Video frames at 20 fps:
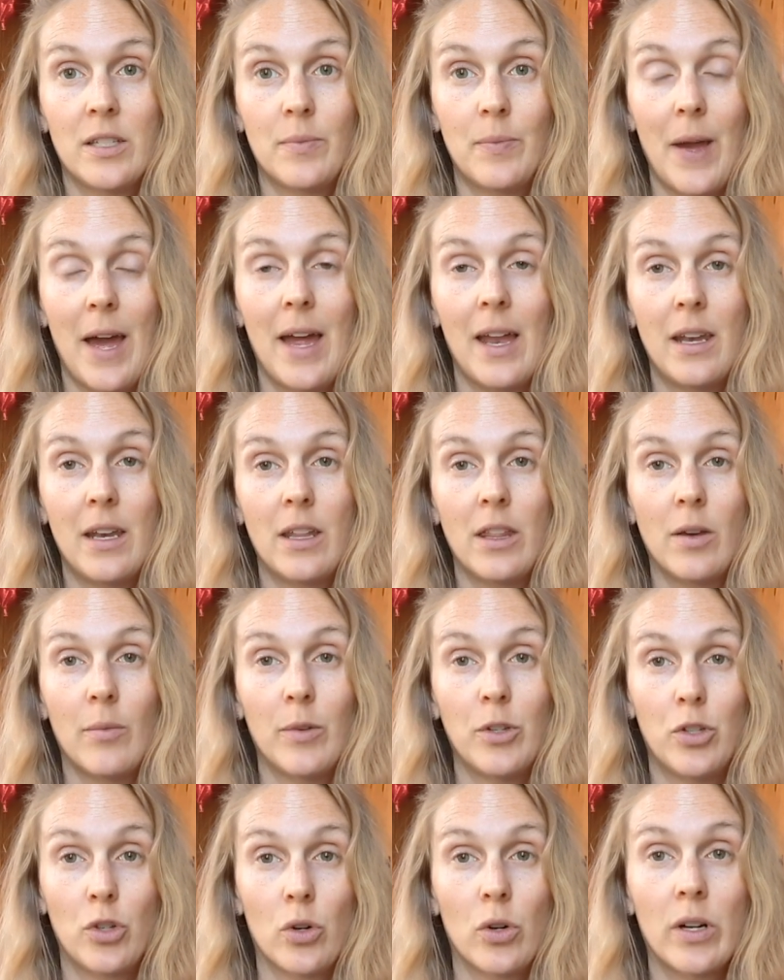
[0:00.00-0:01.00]
spend the
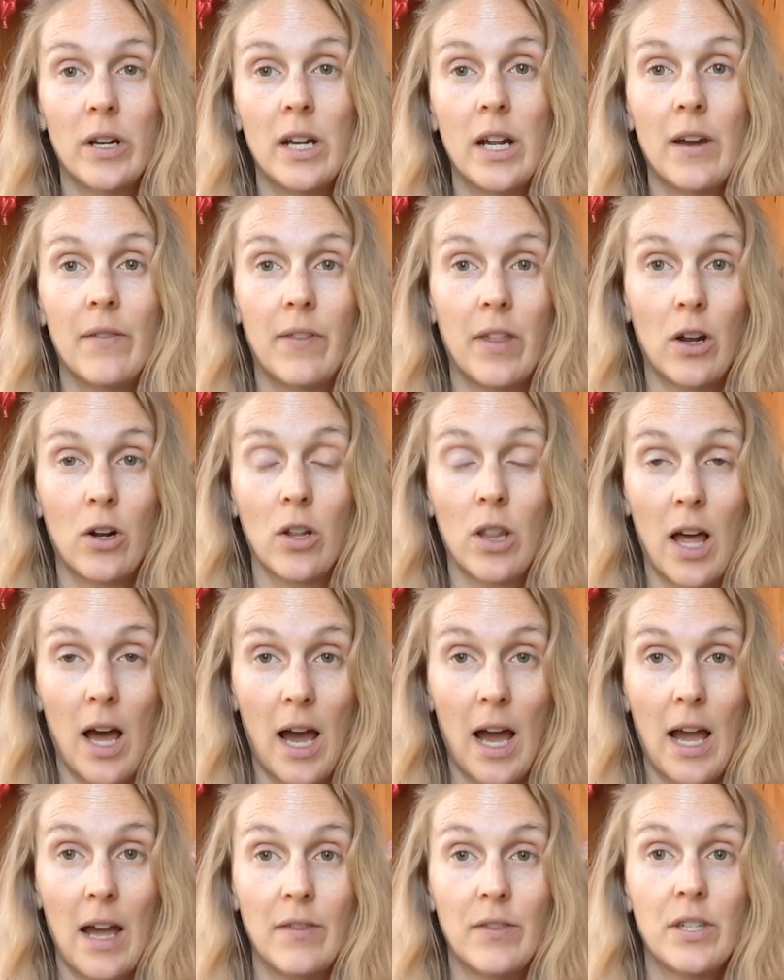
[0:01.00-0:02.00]
majority of their
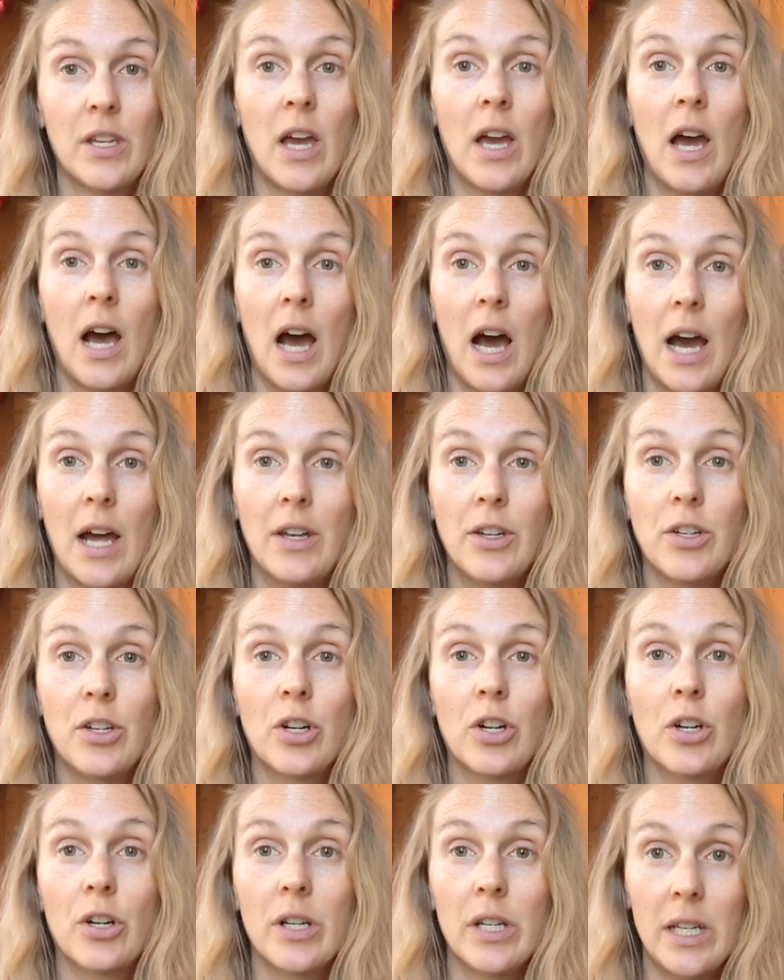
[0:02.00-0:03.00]
lives
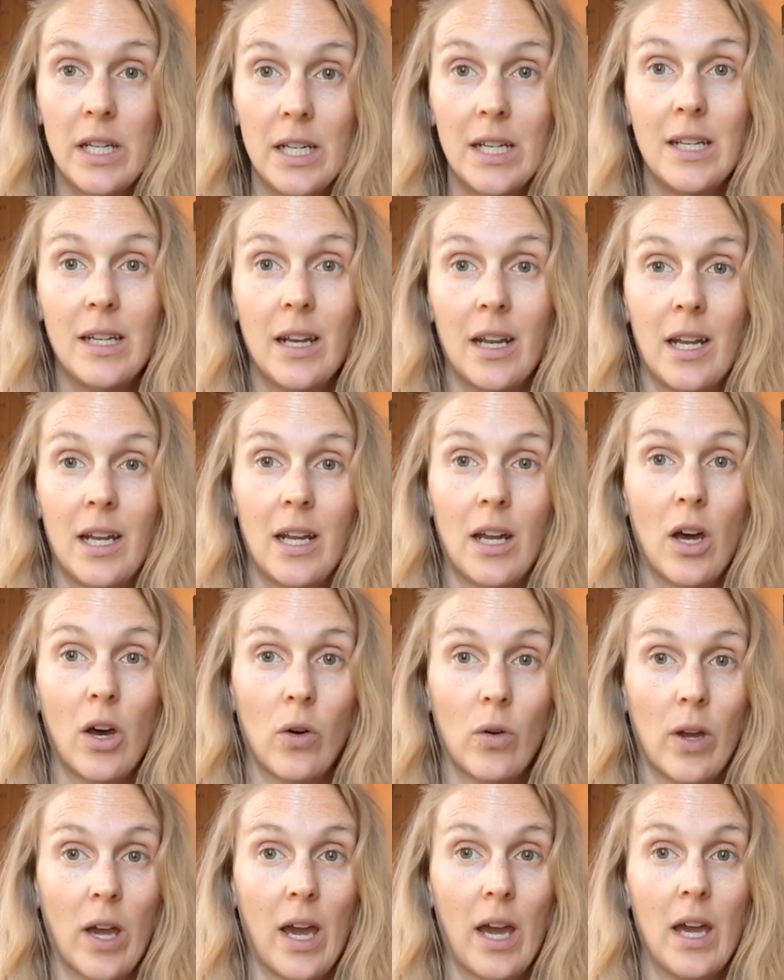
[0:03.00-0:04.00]
under eating,
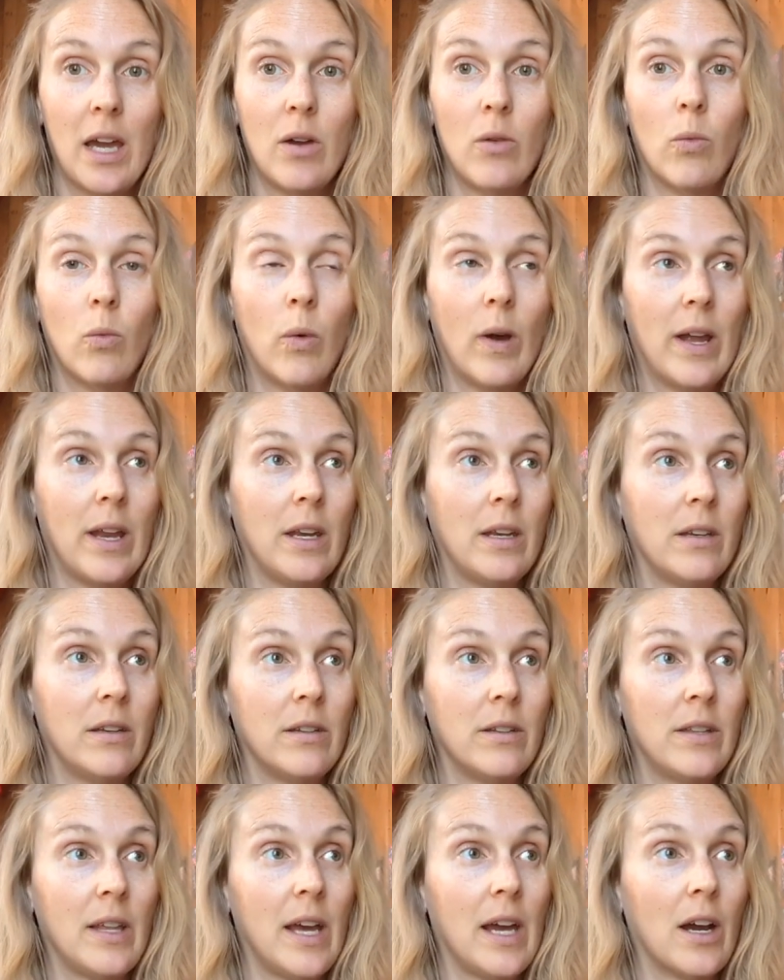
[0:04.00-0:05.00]
okay,
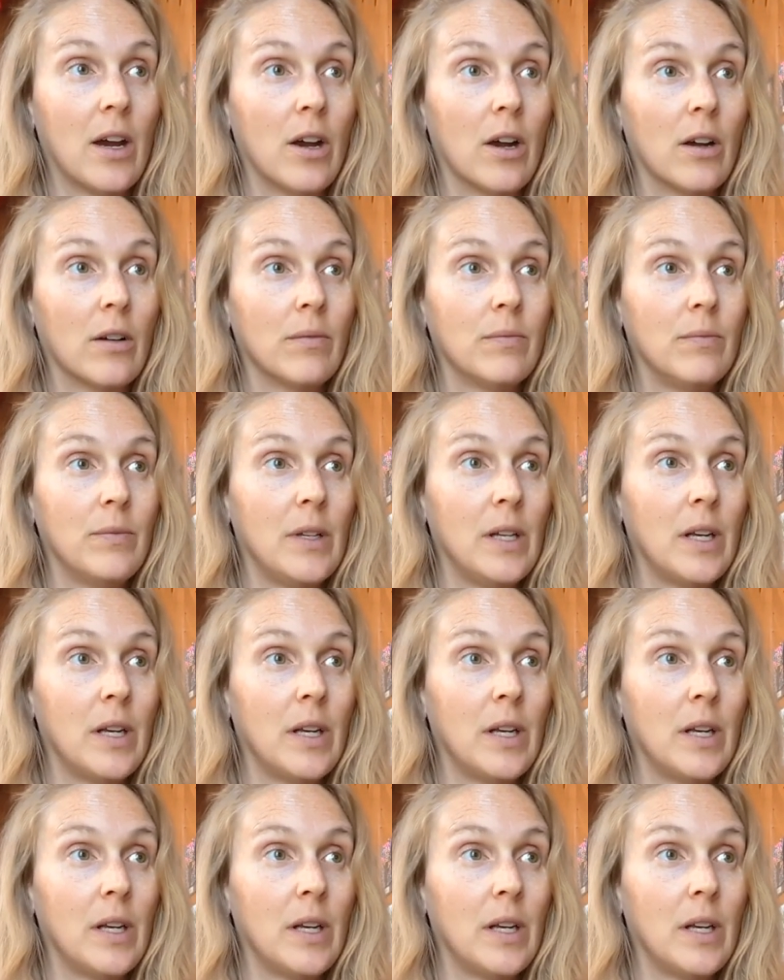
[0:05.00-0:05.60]
when they're,